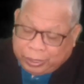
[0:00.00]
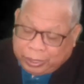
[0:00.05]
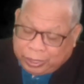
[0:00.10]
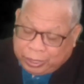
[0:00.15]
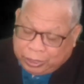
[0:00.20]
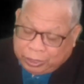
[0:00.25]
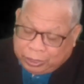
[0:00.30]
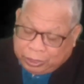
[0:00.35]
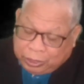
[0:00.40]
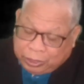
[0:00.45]

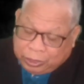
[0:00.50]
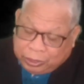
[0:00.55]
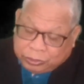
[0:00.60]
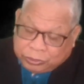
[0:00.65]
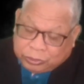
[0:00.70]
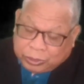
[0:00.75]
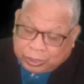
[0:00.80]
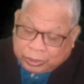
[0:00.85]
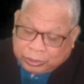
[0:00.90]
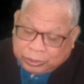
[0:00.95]
When
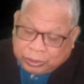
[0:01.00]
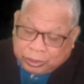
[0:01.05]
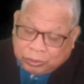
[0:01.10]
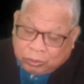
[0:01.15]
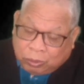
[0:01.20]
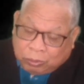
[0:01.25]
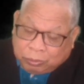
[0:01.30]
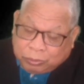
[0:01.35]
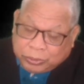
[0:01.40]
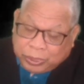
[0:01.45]
the
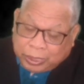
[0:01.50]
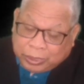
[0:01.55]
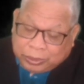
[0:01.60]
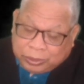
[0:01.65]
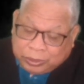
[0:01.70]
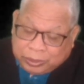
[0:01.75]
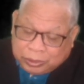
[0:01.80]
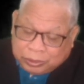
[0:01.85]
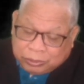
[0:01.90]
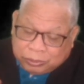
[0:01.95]
Satan
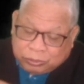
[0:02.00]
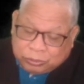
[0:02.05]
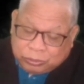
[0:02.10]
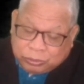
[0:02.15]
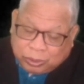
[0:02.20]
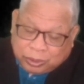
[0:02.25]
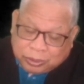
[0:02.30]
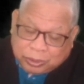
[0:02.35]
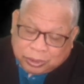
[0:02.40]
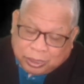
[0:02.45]

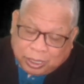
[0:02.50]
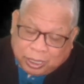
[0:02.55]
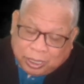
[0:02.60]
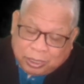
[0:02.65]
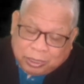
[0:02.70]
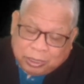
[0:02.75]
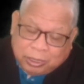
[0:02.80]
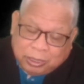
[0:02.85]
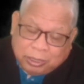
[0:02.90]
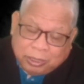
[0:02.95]
objected to
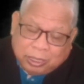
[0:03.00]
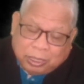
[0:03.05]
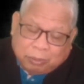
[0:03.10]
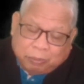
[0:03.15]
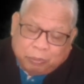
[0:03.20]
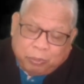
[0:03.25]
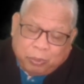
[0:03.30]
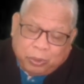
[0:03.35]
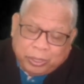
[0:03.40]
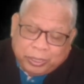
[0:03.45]
Allah
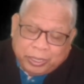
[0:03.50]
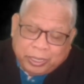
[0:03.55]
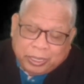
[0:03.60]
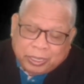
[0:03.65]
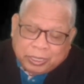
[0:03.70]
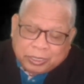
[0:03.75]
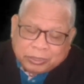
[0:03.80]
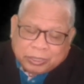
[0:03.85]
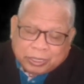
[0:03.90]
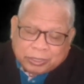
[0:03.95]

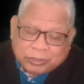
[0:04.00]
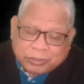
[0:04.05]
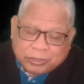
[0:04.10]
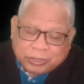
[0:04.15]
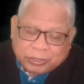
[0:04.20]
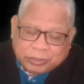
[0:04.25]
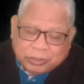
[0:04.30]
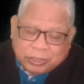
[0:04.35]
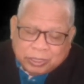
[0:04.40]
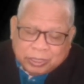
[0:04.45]
appointing
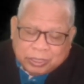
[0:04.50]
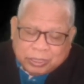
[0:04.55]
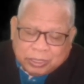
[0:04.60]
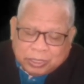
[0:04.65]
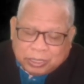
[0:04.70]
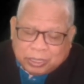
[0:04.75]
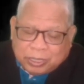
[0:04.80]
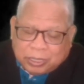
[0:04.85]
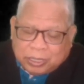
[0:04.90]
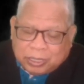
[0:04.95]
us as
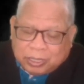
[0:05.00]
his